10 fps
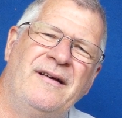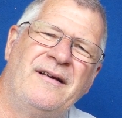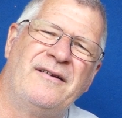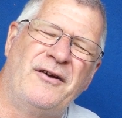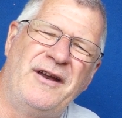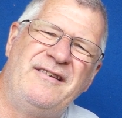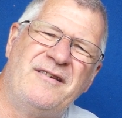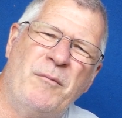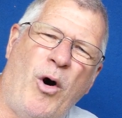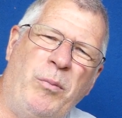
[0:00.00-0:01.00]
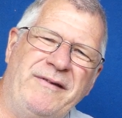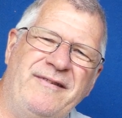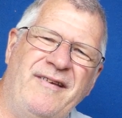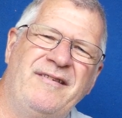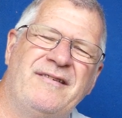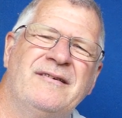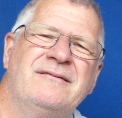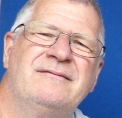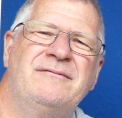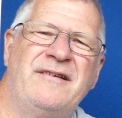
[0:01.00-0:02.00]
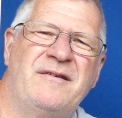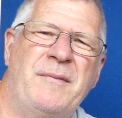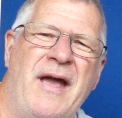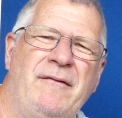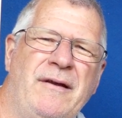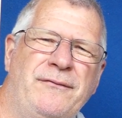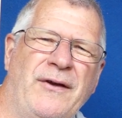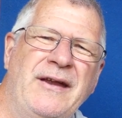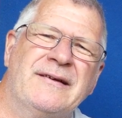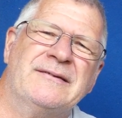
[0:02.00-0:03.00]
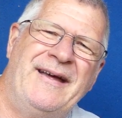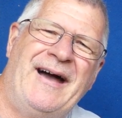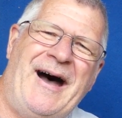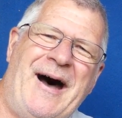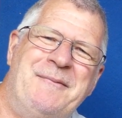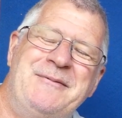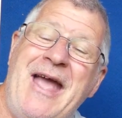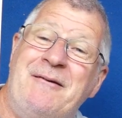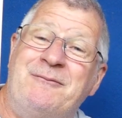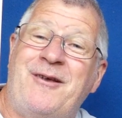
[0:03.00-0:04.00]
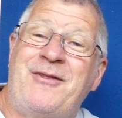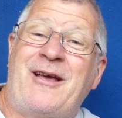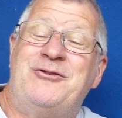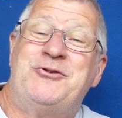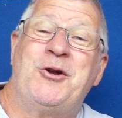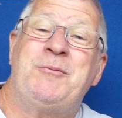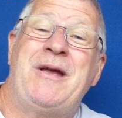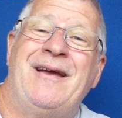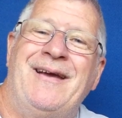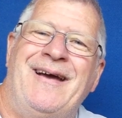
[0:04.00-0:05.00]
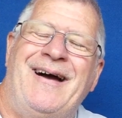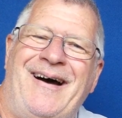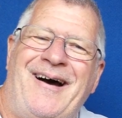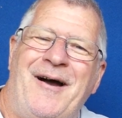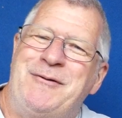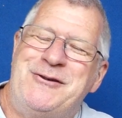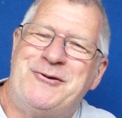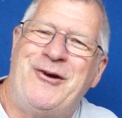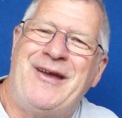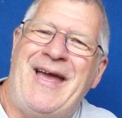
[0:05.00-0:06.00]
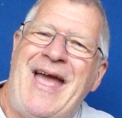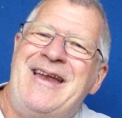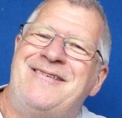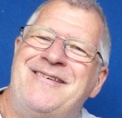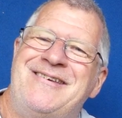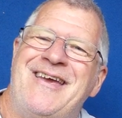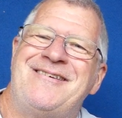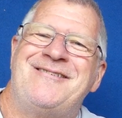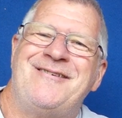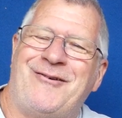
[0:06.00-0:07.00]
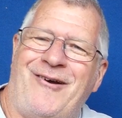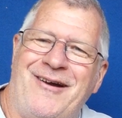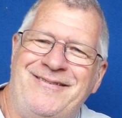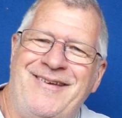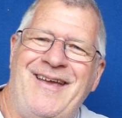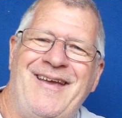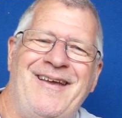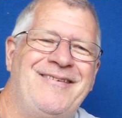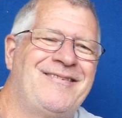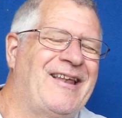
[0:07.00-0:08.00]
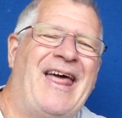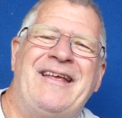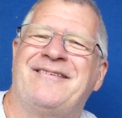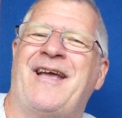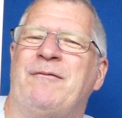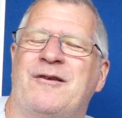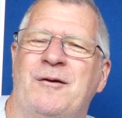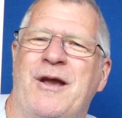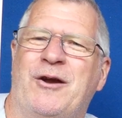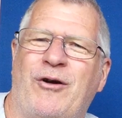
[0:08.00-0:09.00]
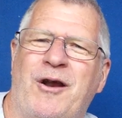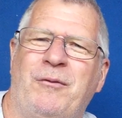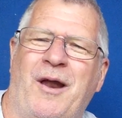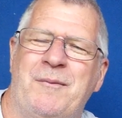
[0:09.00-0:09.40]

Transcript: because I need some hobbitses with some hairy feet. Yeah, so thanks for joining me. I hope you enjoy it. Any suggestions or ideas? The landscape's going to be incredible, I'd